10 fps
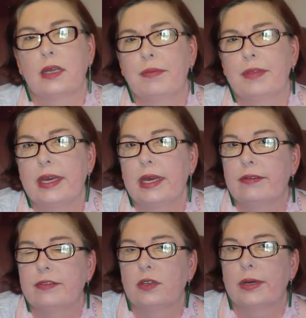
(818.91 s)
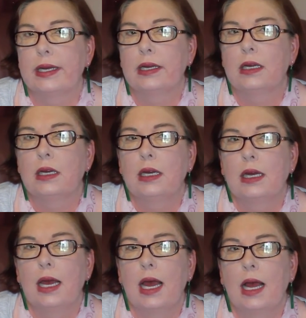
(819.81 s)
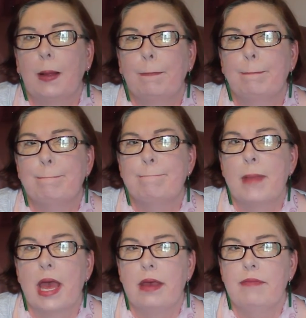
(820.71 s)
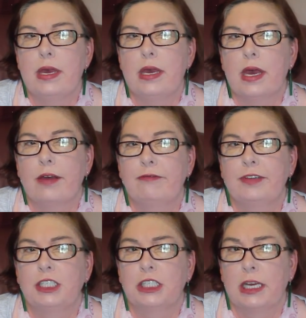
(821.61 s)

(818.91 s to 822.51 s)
I'm thinking of doing maybe a fish